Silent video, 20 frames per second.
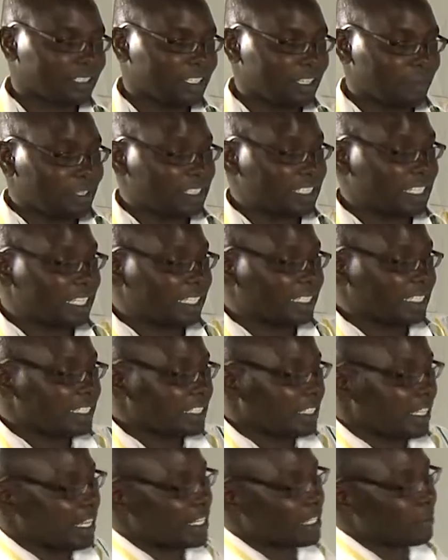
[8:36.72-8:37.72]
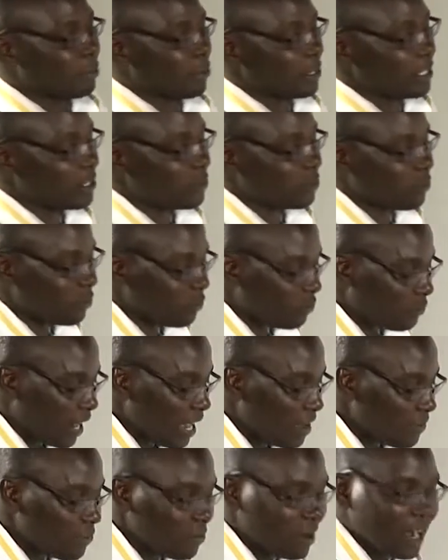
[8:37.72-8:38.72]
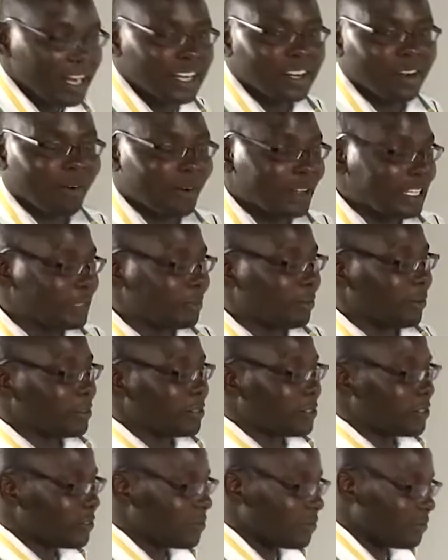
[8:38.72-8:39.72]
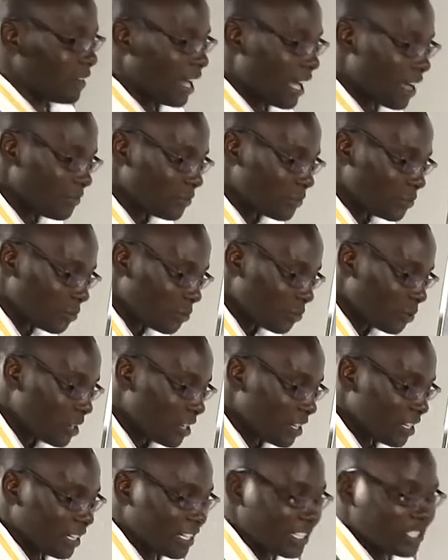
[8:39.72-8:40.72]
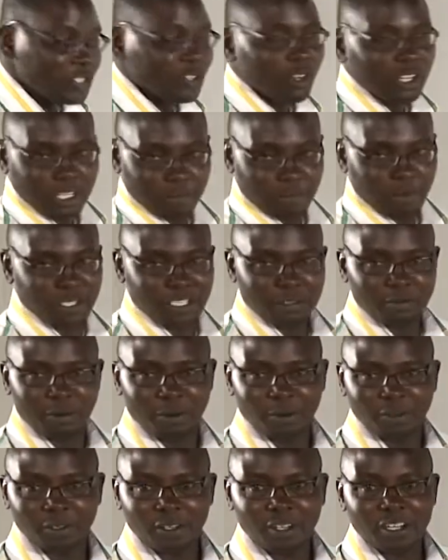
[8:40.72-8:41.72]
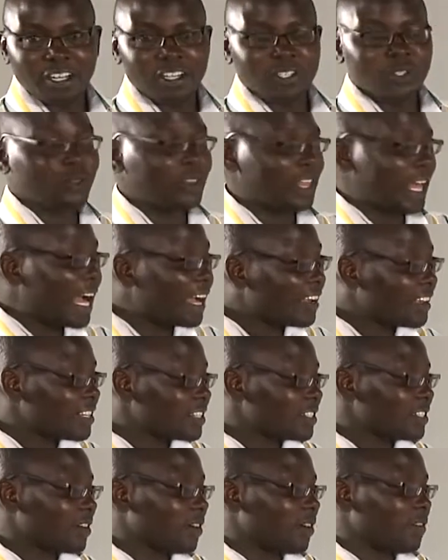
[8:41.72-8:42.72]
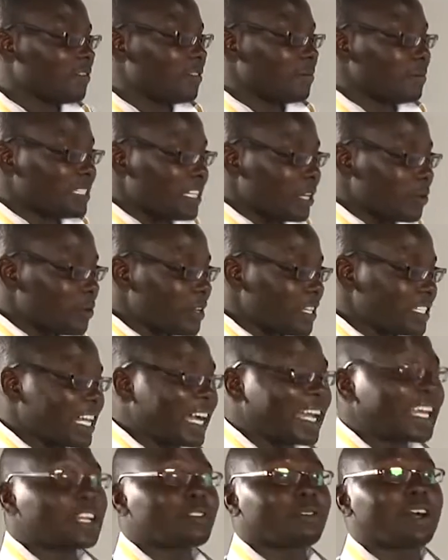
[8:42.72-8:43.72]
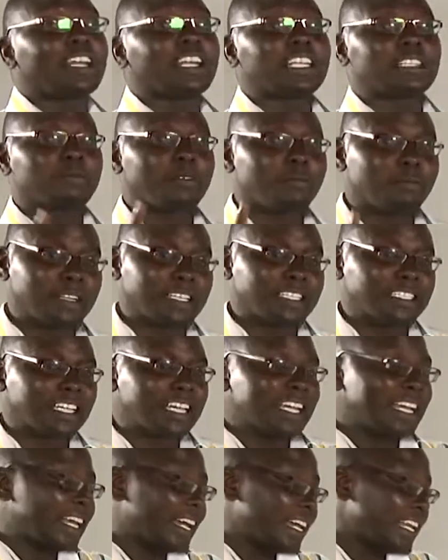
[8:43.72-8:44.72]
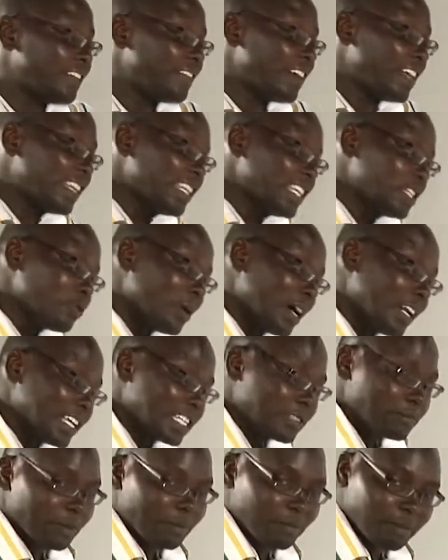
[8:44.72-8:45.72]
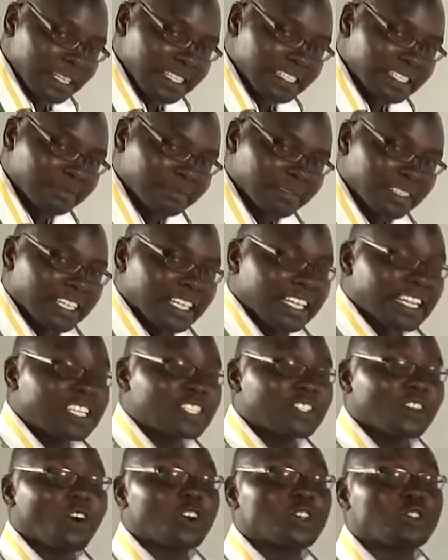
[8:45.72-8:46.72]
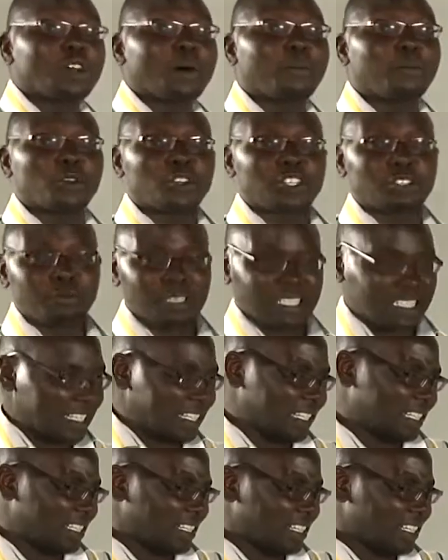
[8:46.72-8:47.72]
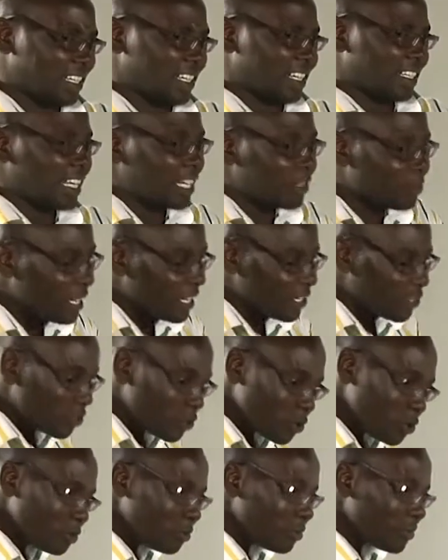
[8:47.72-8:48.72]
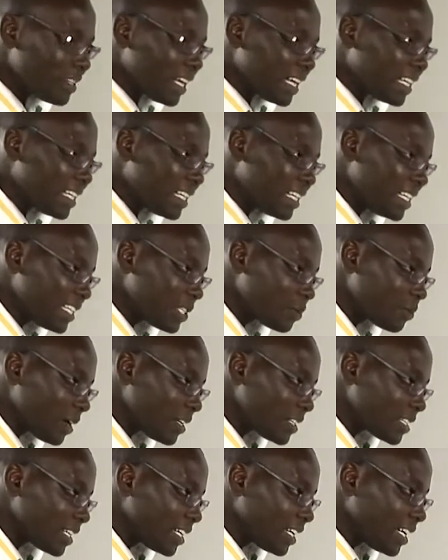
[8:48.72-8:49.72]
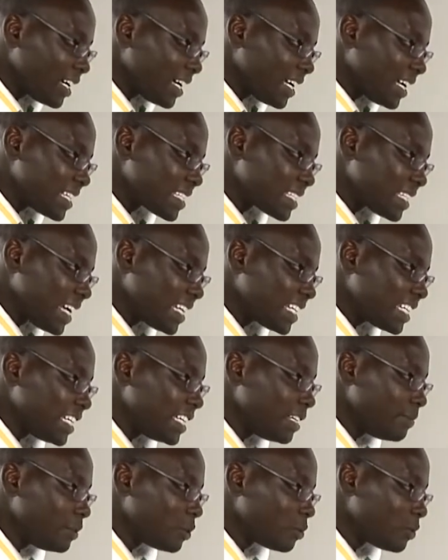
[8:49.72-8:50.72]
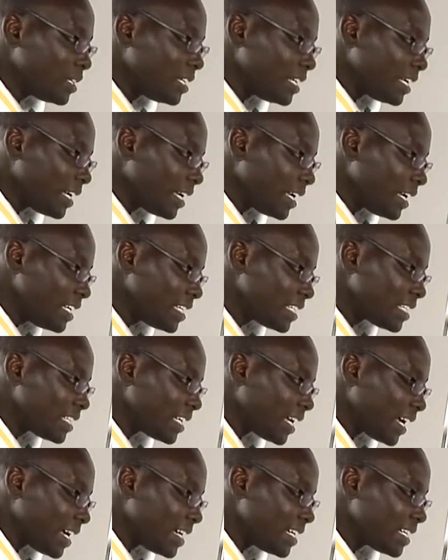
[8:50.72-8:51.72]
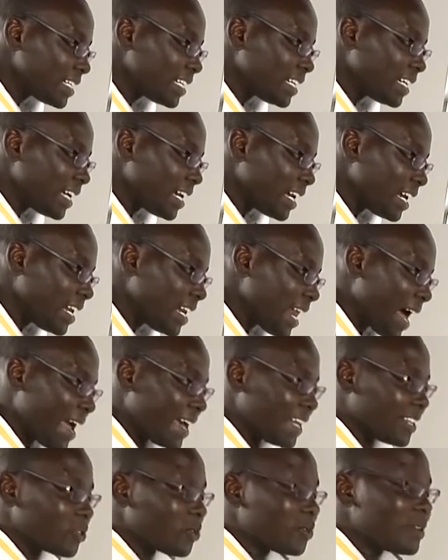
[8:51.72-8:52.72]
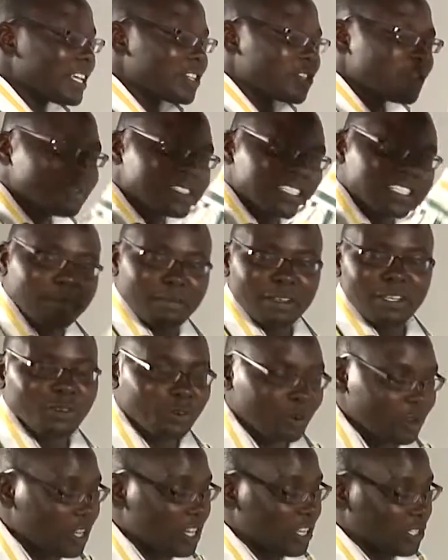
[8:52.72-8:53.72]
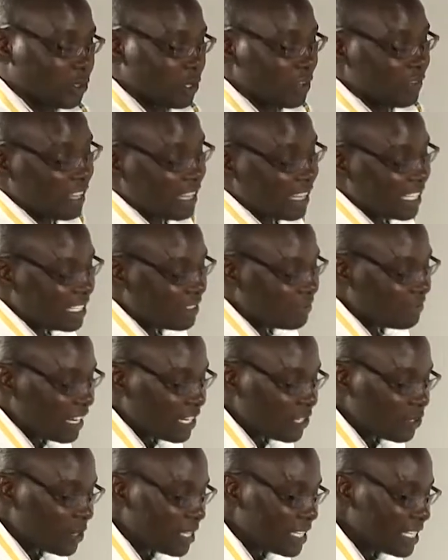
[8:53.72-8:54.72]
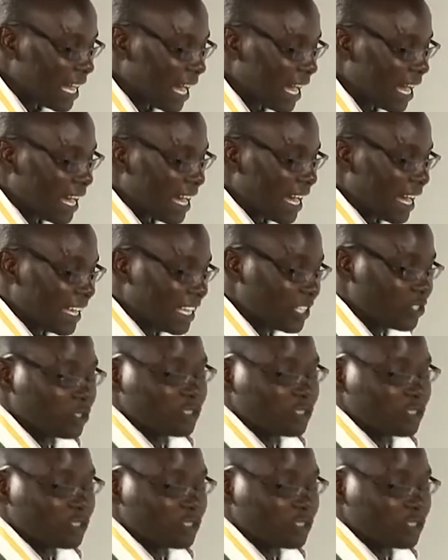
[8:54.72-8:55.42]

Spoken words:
We say that it's 8.51 or 8.52 is not possible. So the accuracy of the meter rule is accurate to 1 decimal place. And even this 1 decimal place is also approximated, that we assume that this one is right in between 8 and 9. So we assume it's the middle. So even this value here is